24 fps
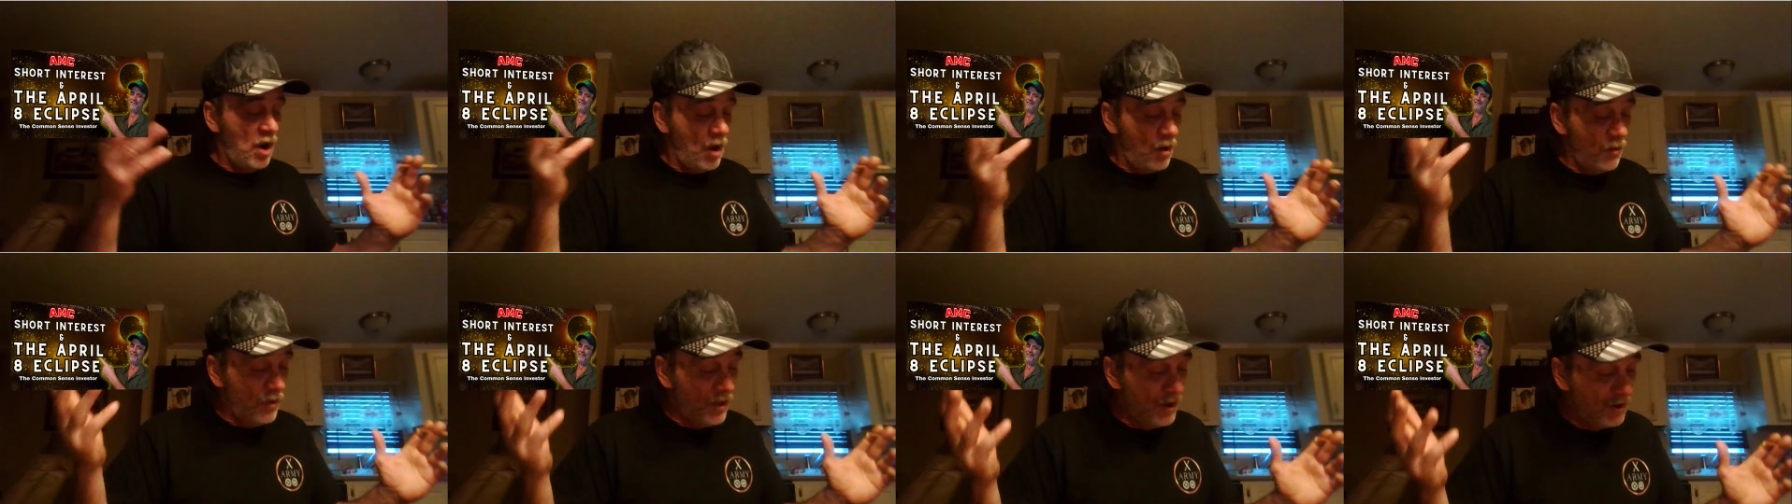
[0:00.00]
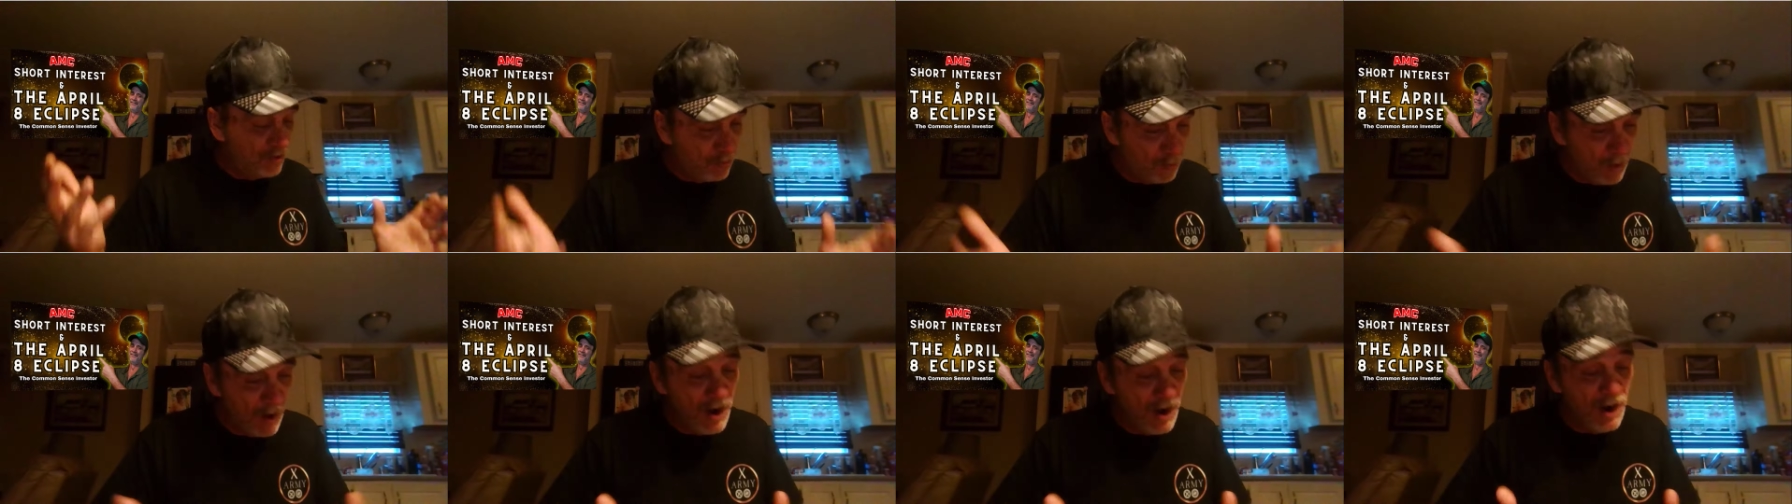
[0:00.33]
there's
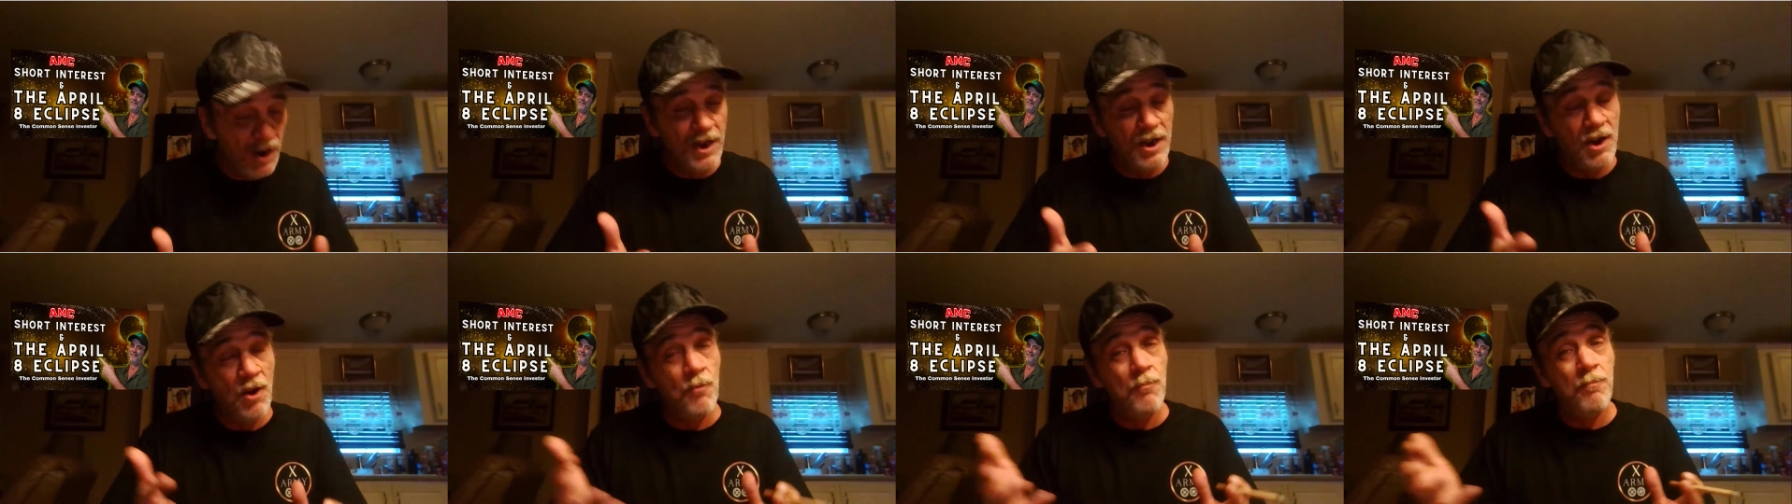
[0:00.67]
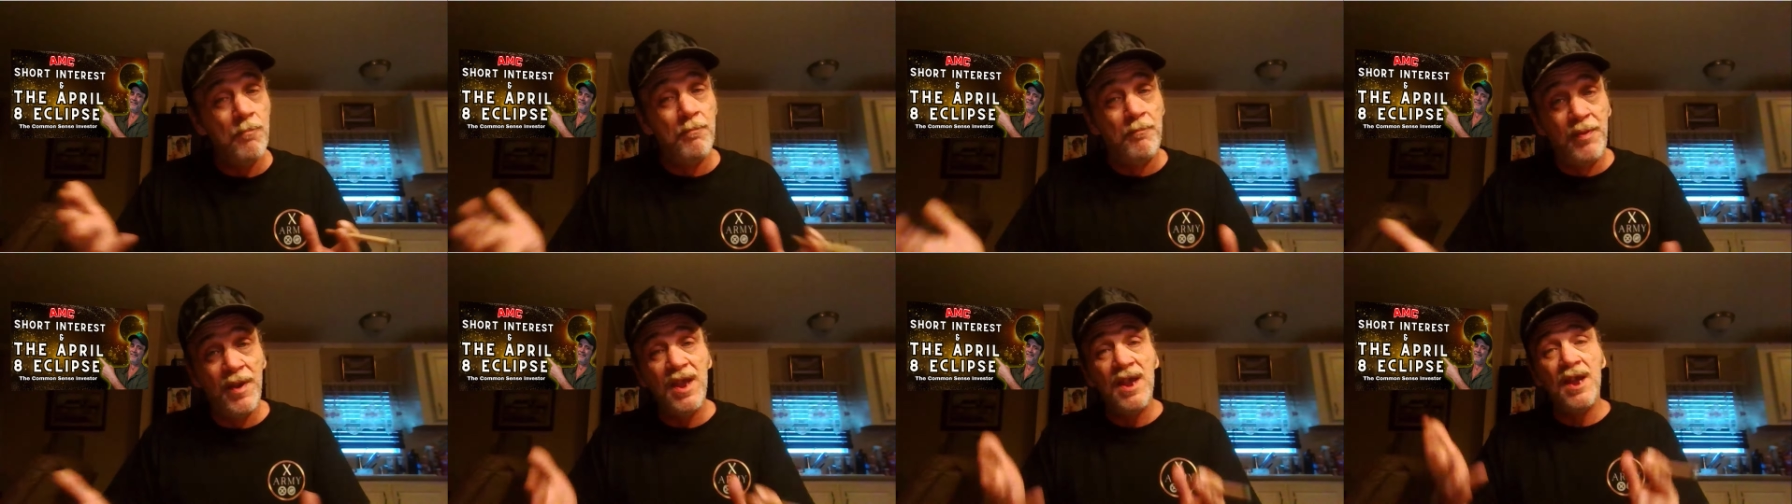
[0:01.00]
really no
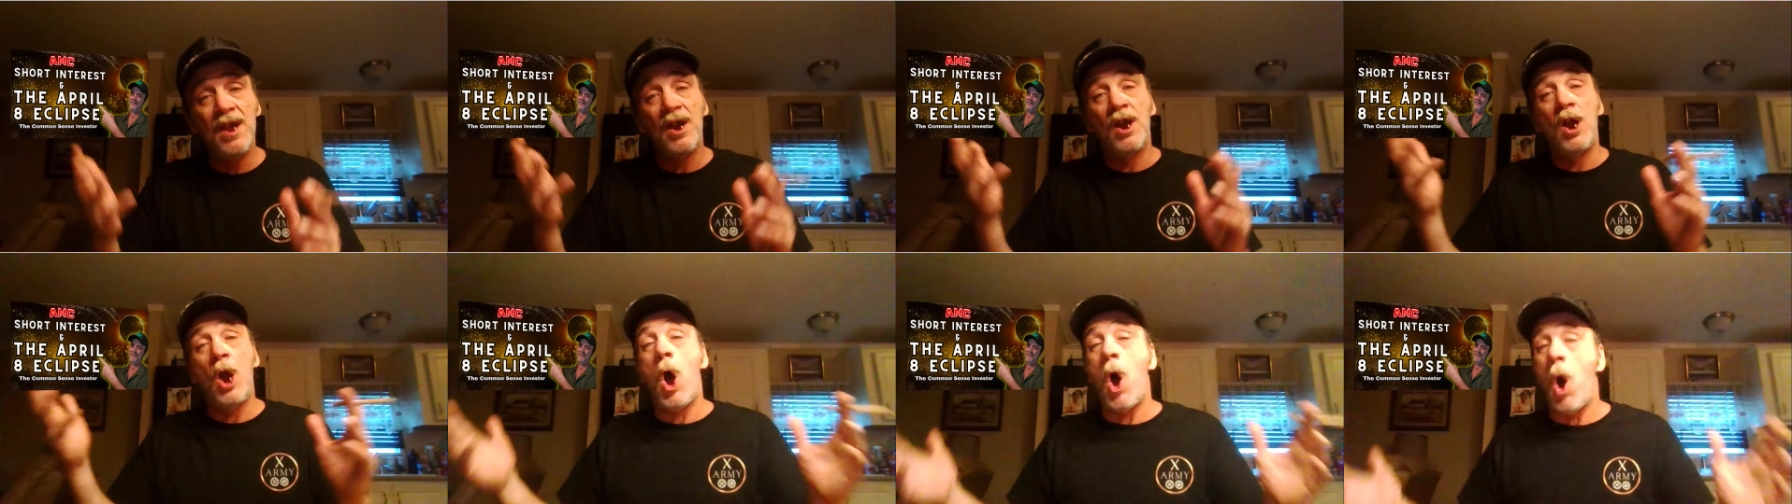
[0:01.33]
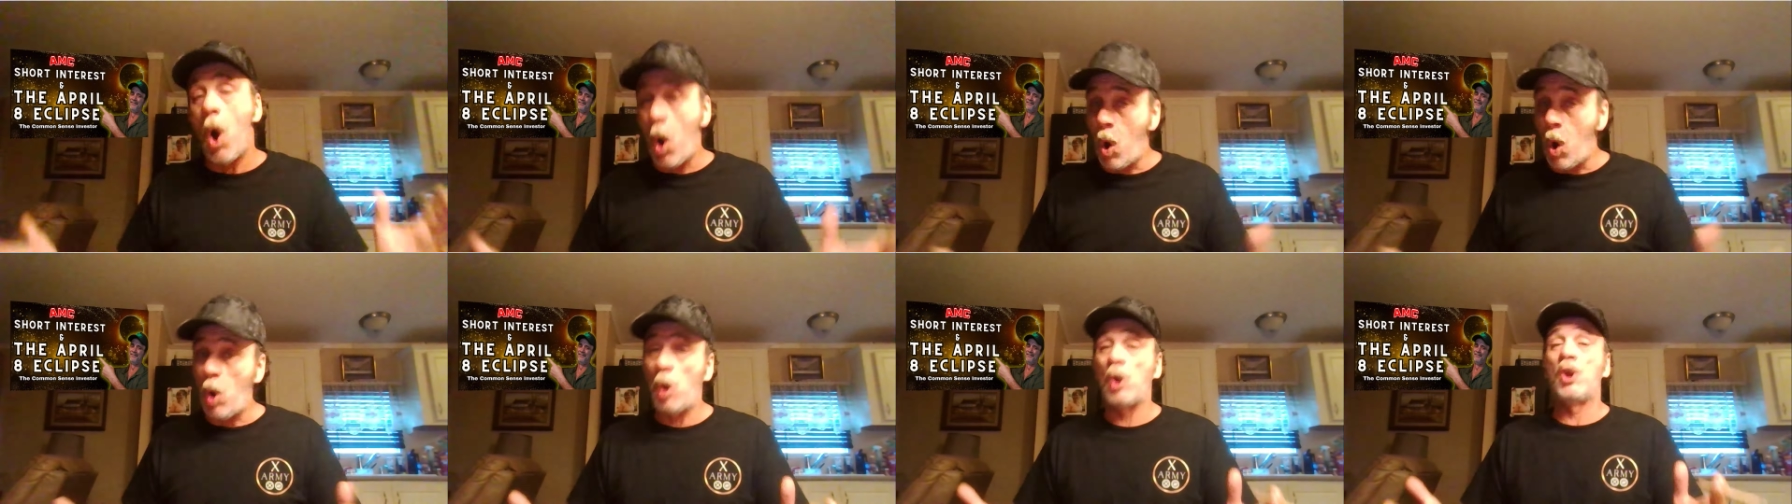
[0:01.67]
big
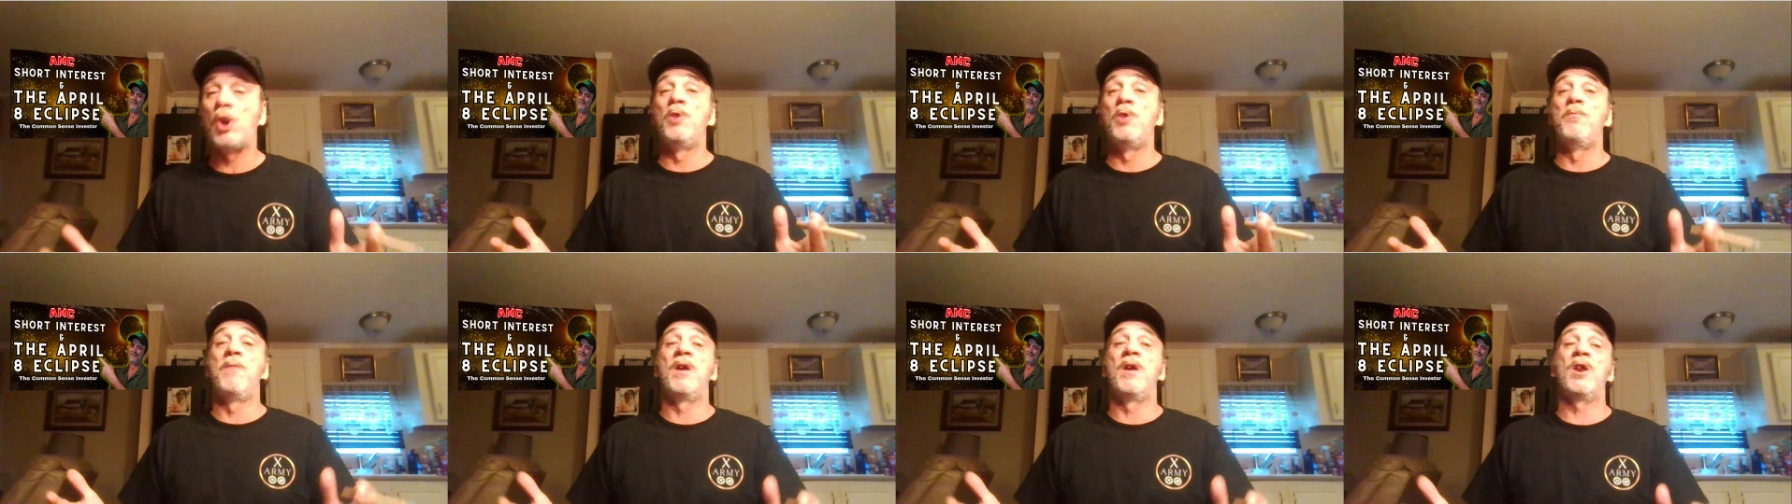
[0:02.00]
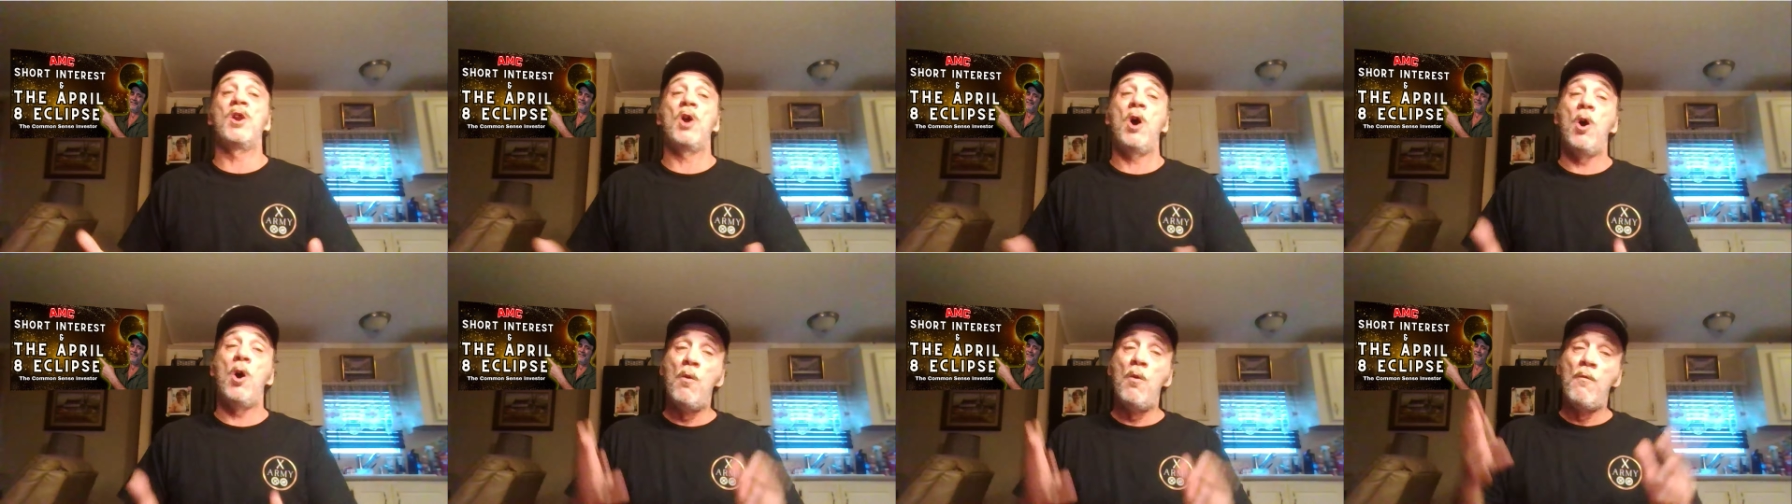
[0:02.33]
argument
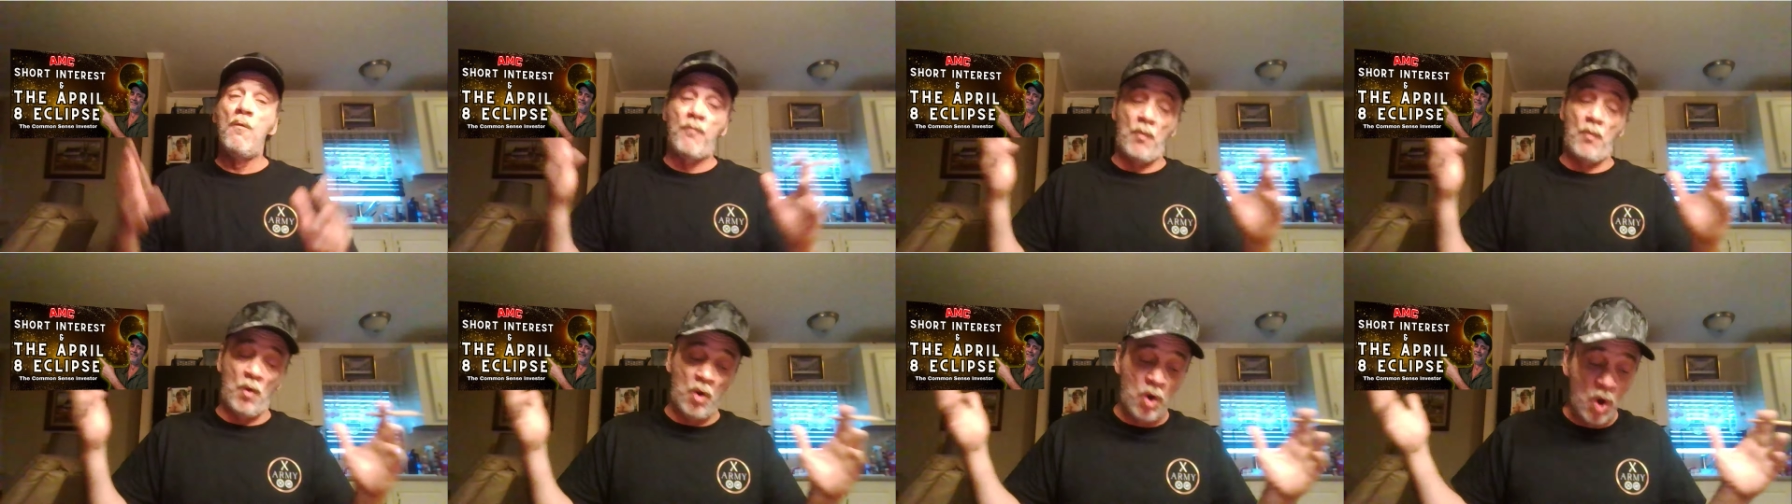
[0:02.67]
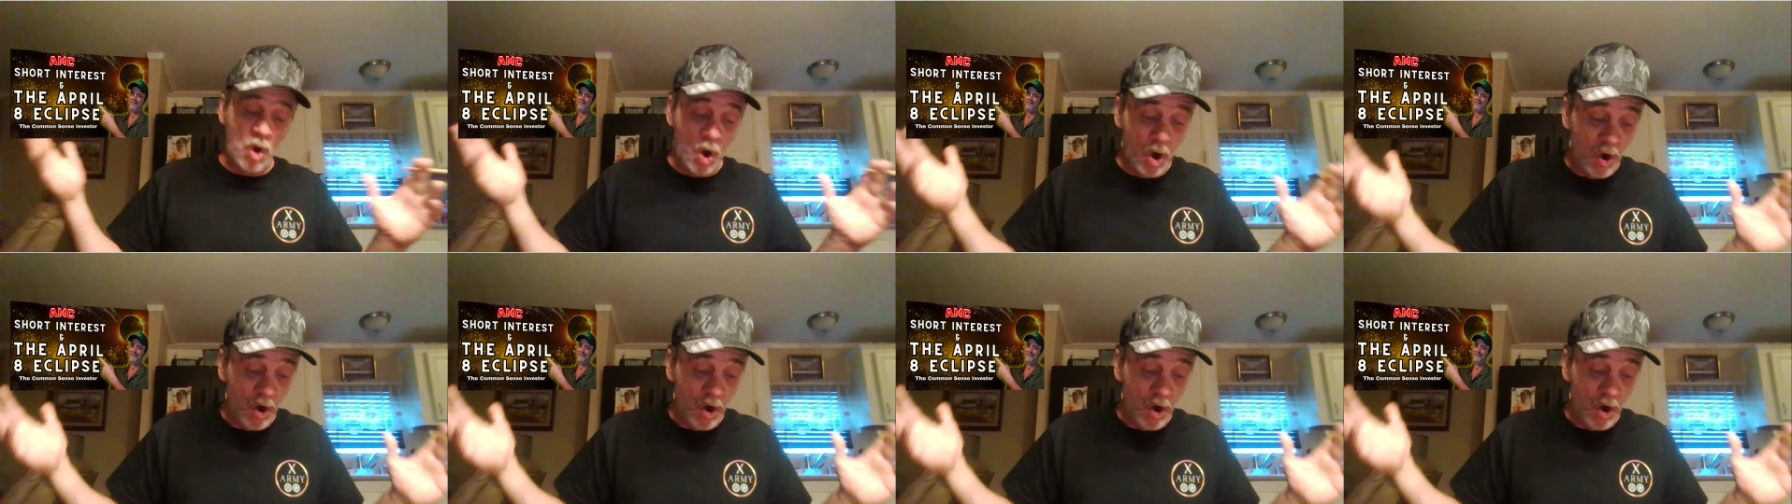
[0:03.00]
over